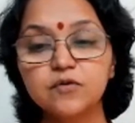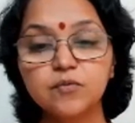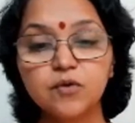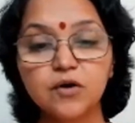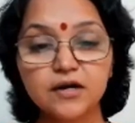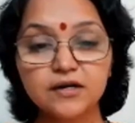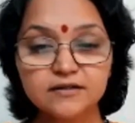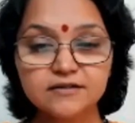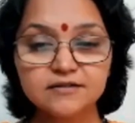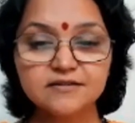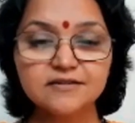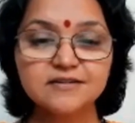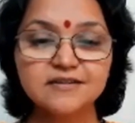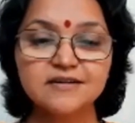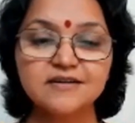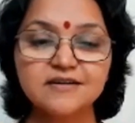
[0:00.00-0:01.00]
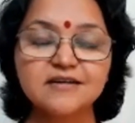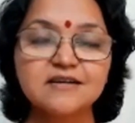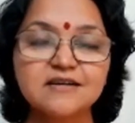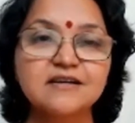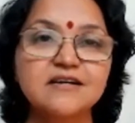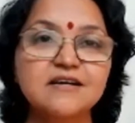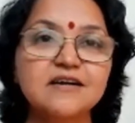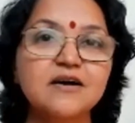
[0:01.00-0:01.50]
For what?
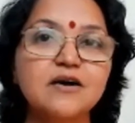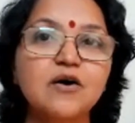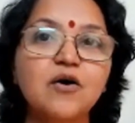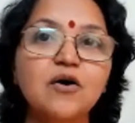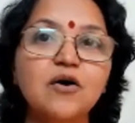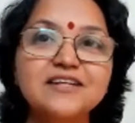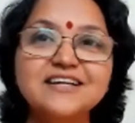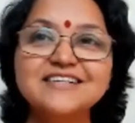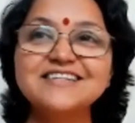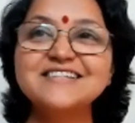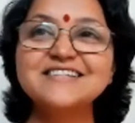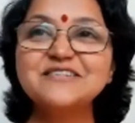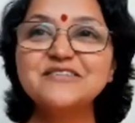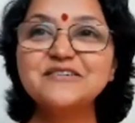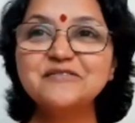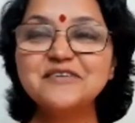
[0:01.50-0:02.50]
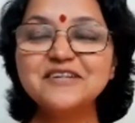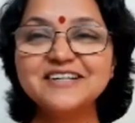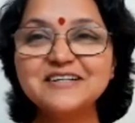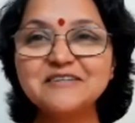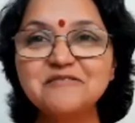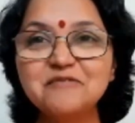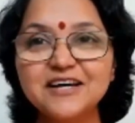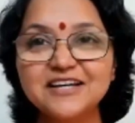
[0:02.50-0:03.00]
All that is
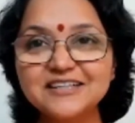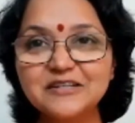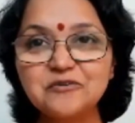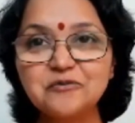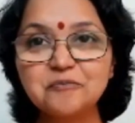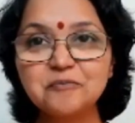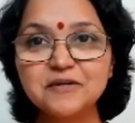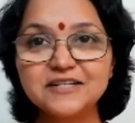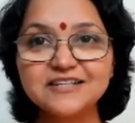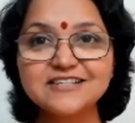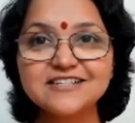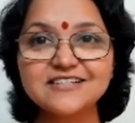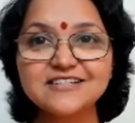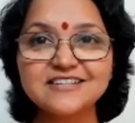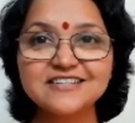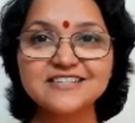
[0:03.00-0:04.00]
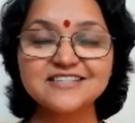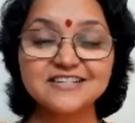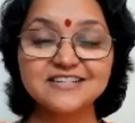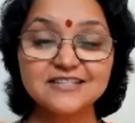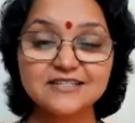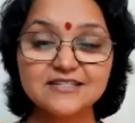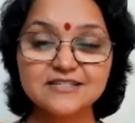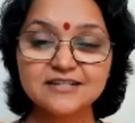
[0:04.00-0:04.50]
revealed by the Upanishads
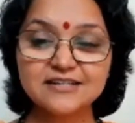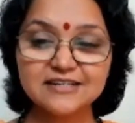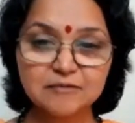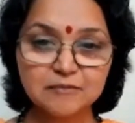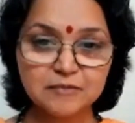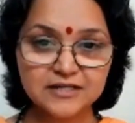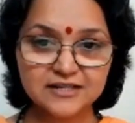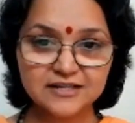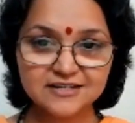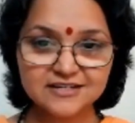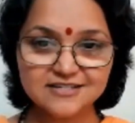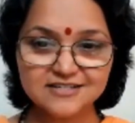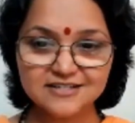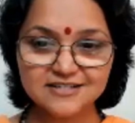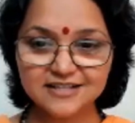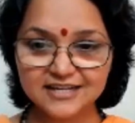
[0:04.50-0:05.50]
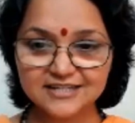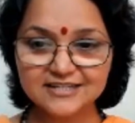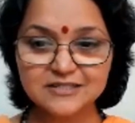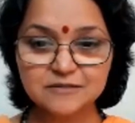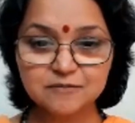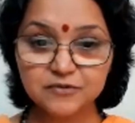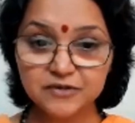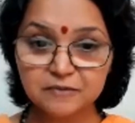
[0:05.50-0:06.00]
is the limitless, that
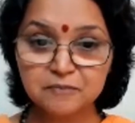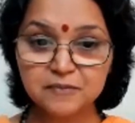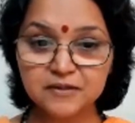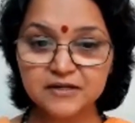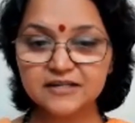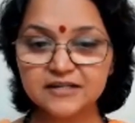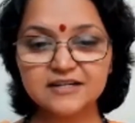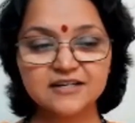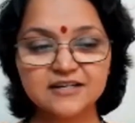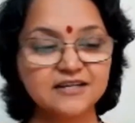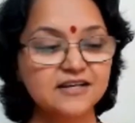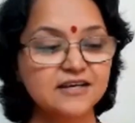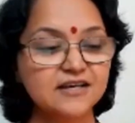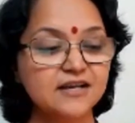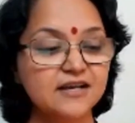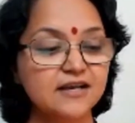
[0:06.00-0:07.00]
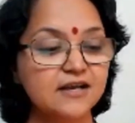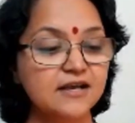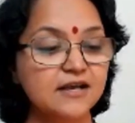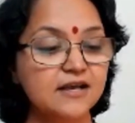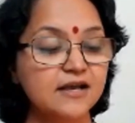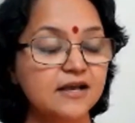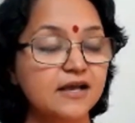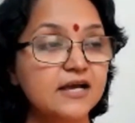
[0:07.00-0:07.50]
is Brahman.
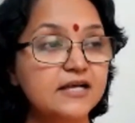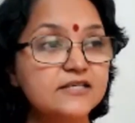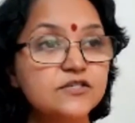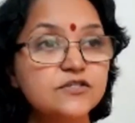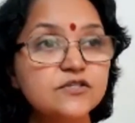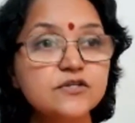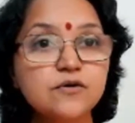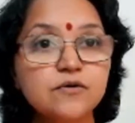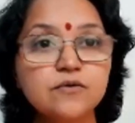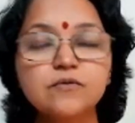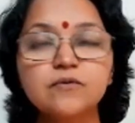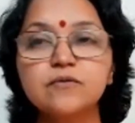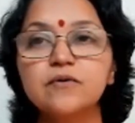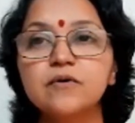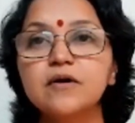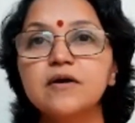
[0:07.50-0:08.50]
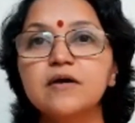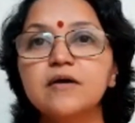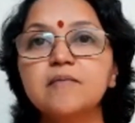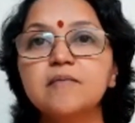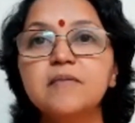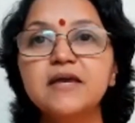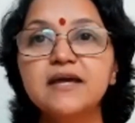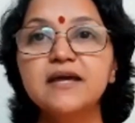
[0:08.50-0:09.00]
And so,
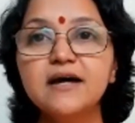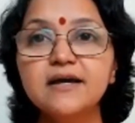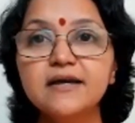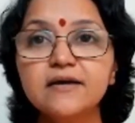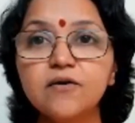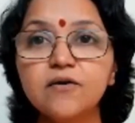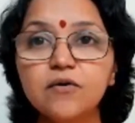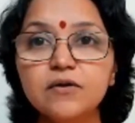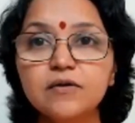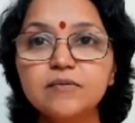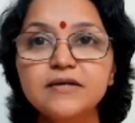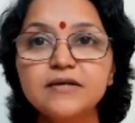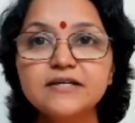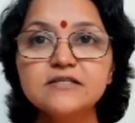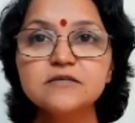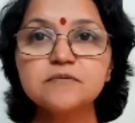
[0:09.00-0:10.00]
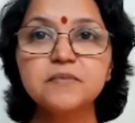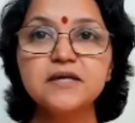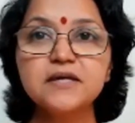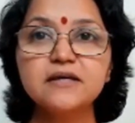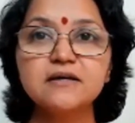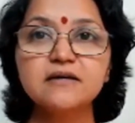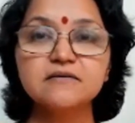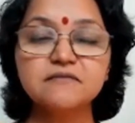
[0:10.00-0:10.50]
may I always
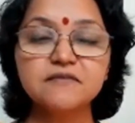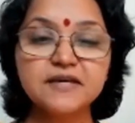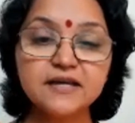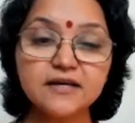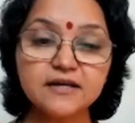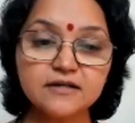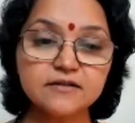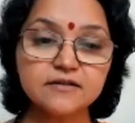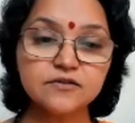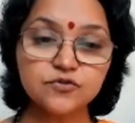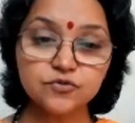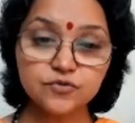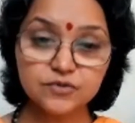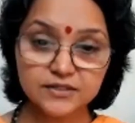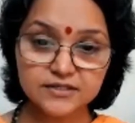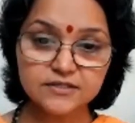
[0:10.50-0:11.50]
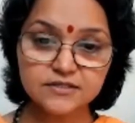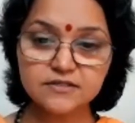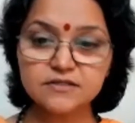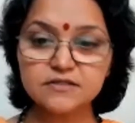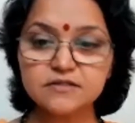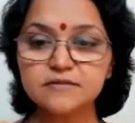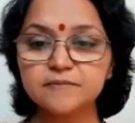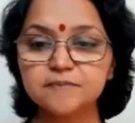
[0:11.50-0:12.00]
be awake to
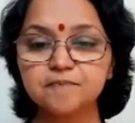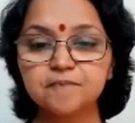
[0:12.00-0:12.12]
this.